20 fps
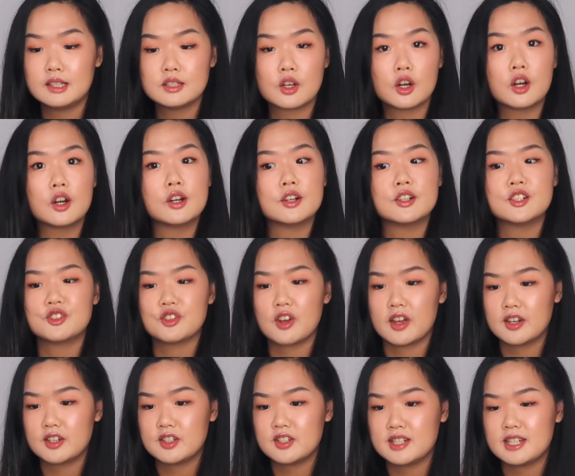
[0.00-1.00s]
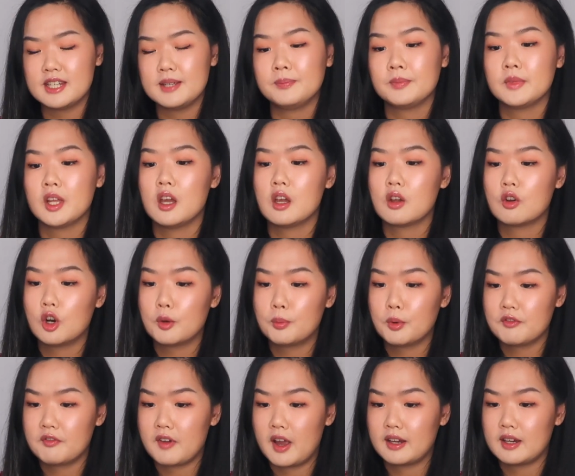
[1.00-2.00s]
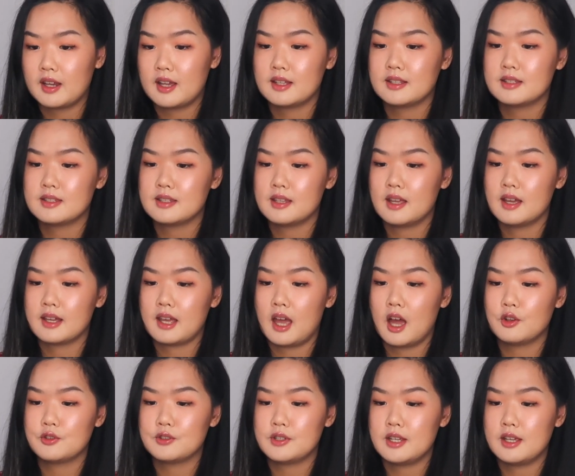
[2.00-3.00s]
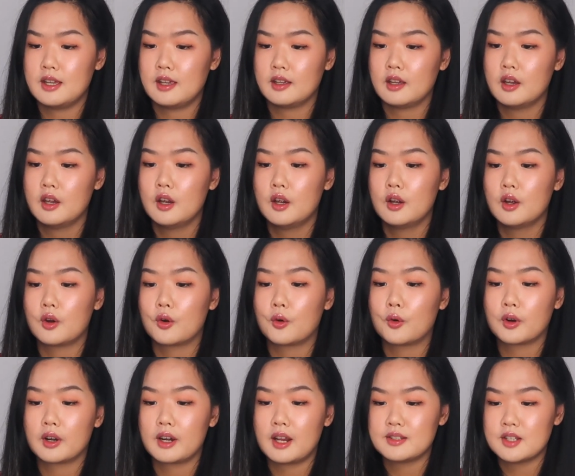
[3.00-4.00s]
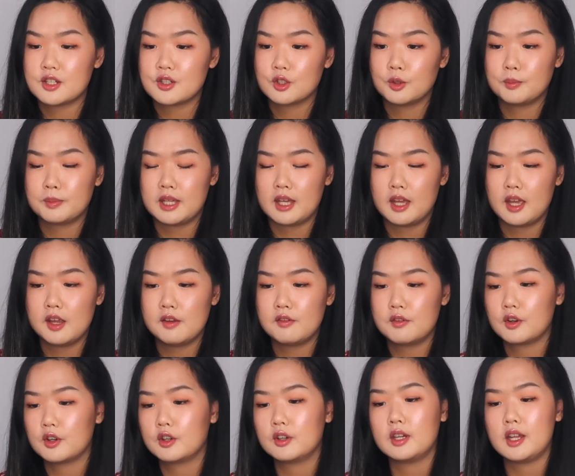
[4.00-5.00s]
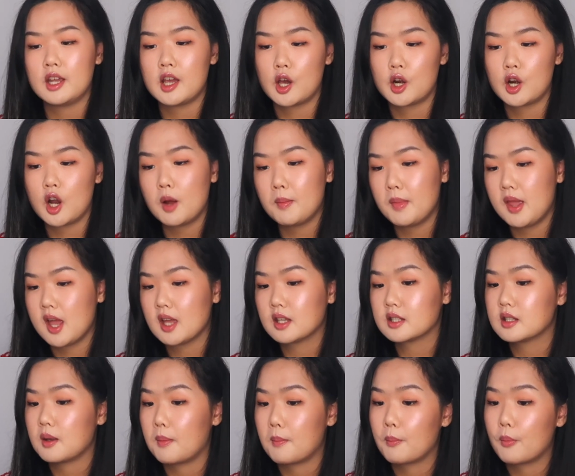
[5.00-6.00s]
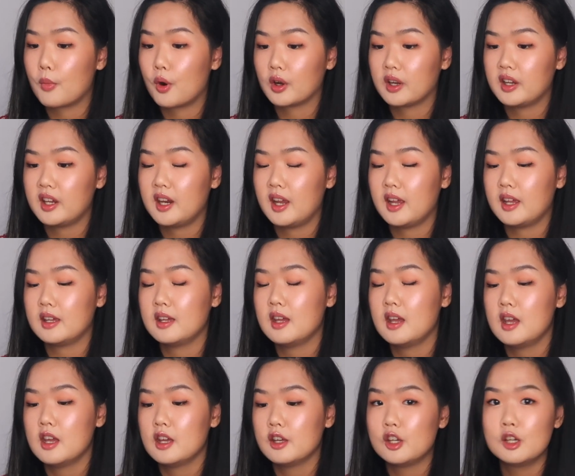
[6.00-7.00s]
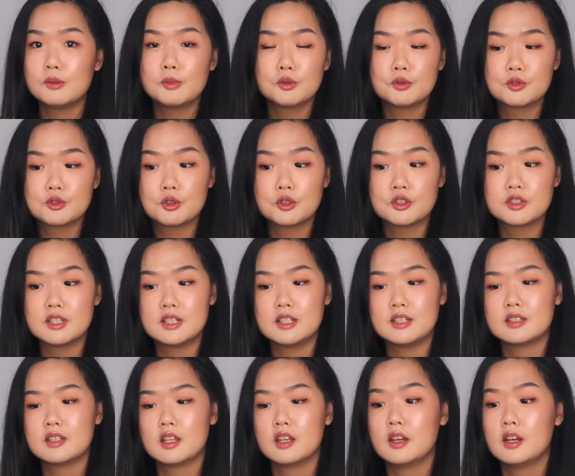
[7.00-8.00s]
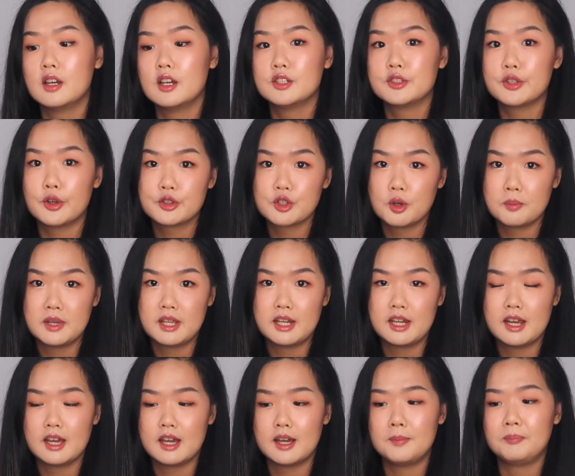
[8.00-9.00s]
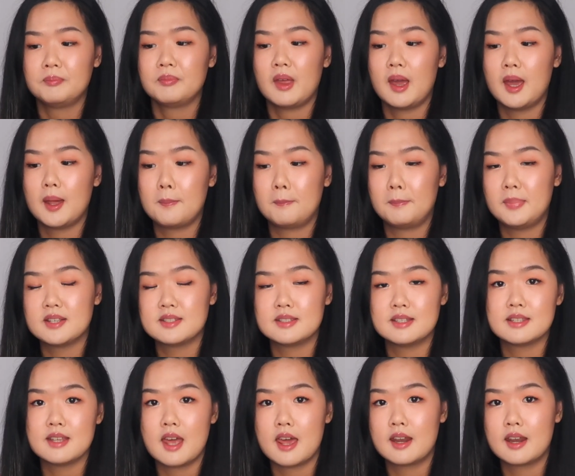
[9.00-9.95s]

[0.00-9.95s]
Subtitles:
these are strategy, corporate finance, accounting, organizational behavior, economics, marketing, human resources, social media, and business